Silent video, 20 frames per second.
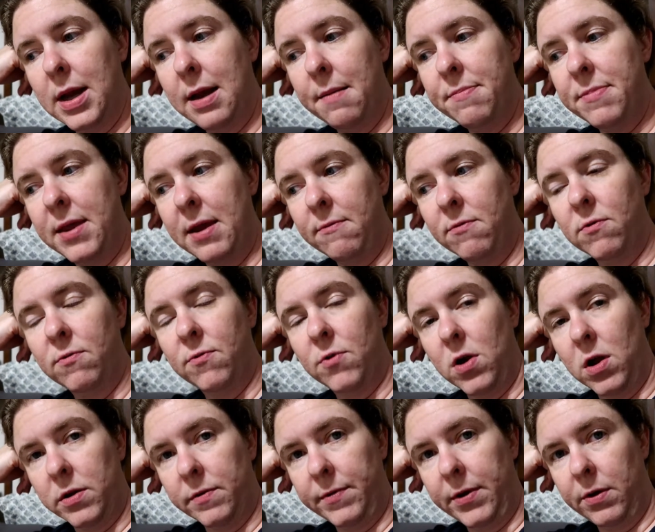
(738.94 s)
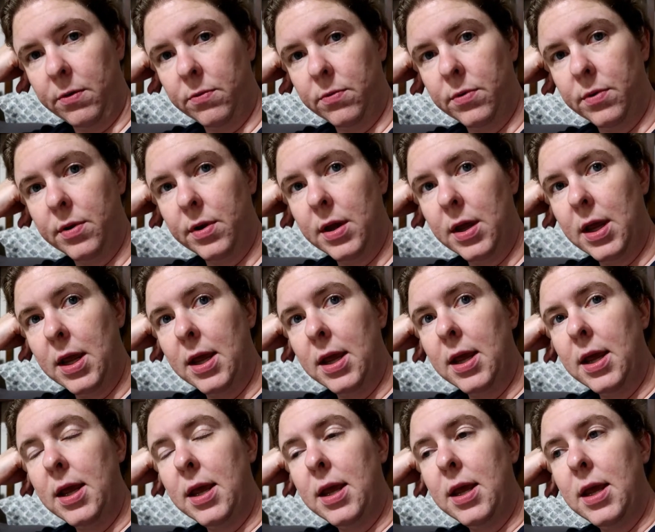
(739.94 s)
I'm thankful for all of you.
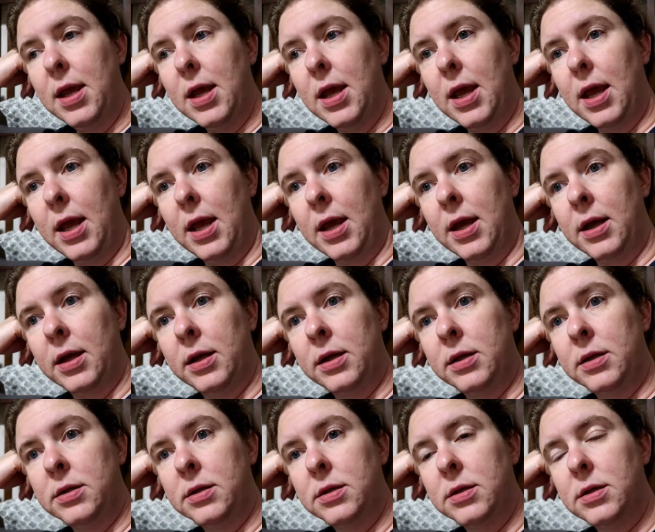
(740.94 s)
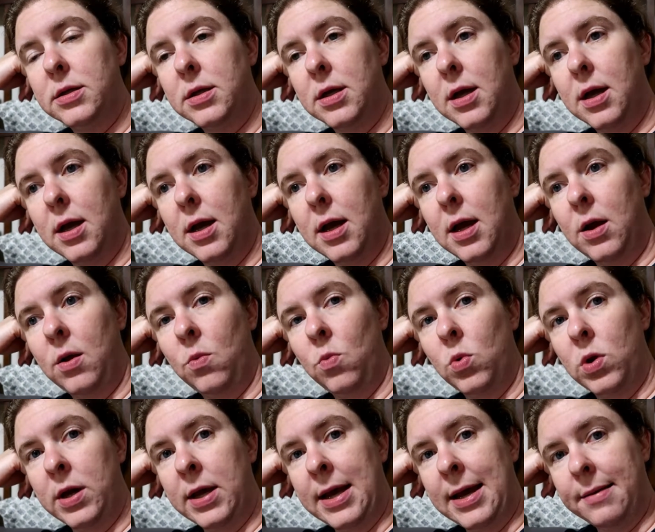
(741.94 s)
And I
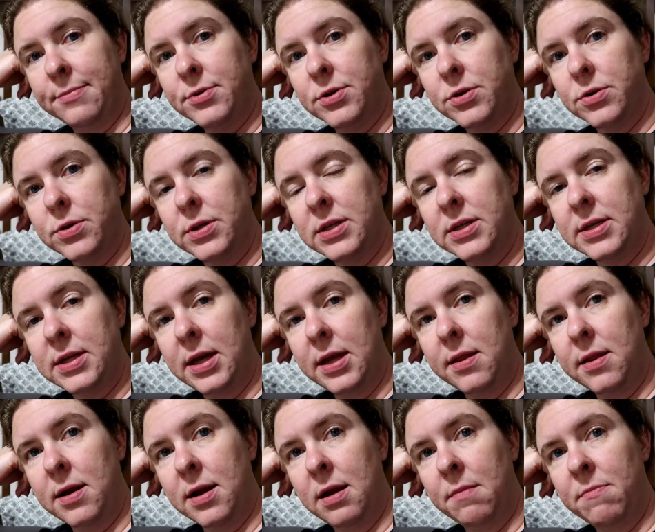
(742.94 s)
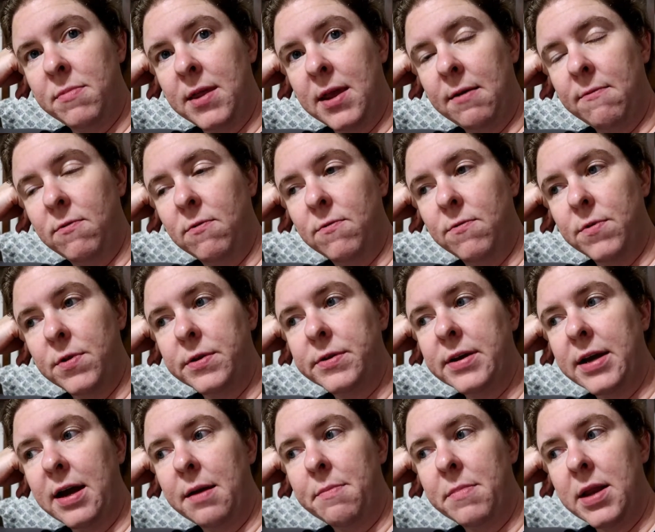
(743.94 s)
want to absolutely say that I'm thankful for the
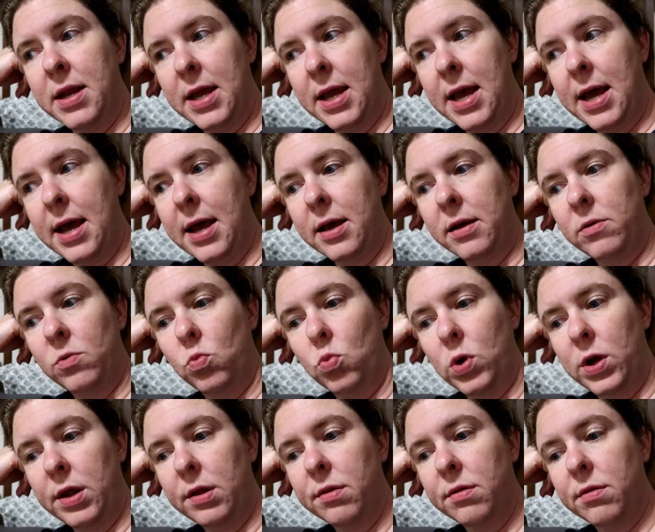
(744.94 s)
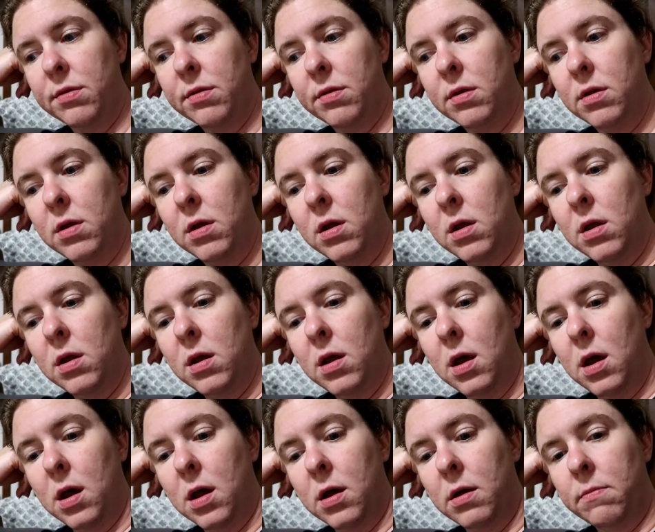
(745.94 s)
time that I had with
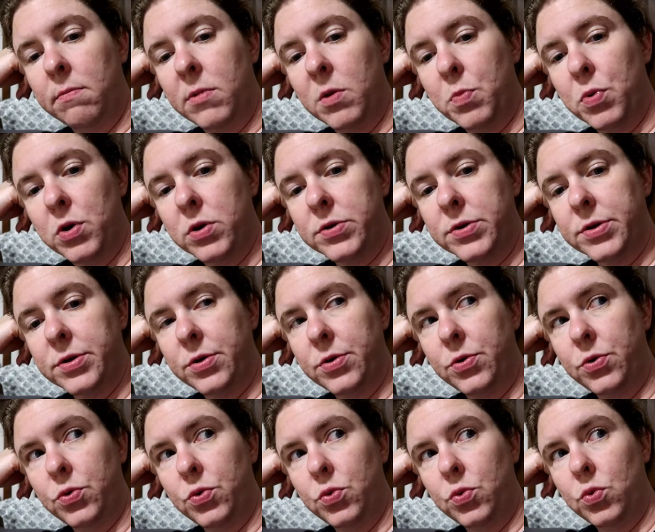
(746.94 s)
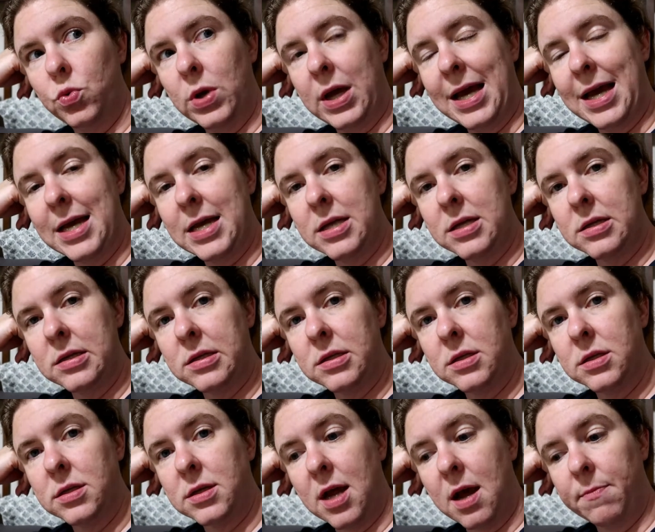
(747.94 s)
um, the person who
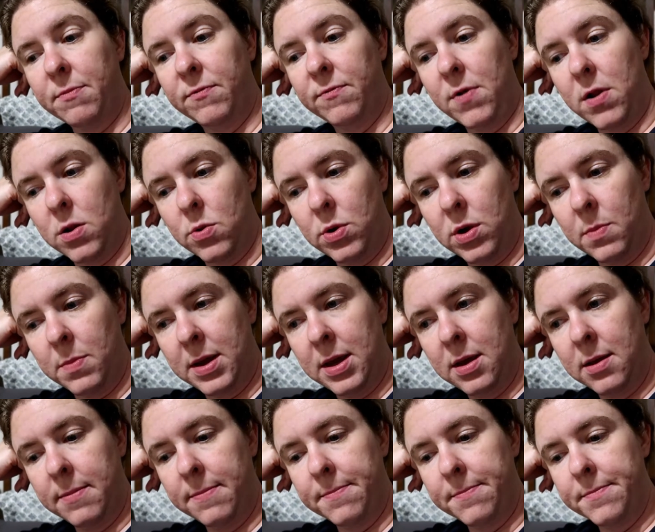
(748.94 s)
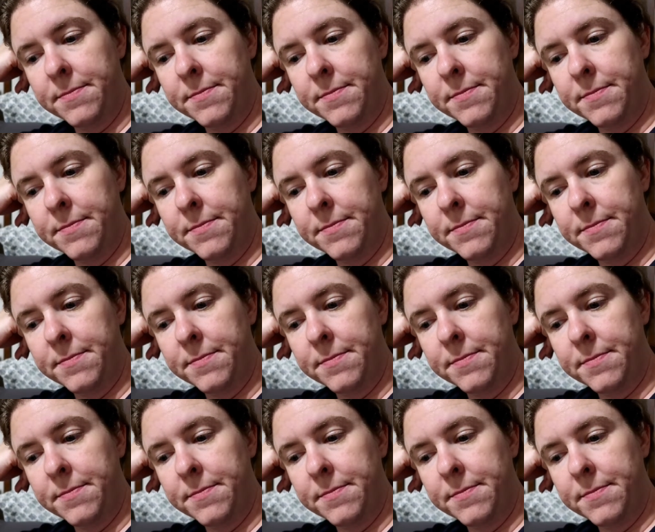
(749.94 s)
has stopped following me.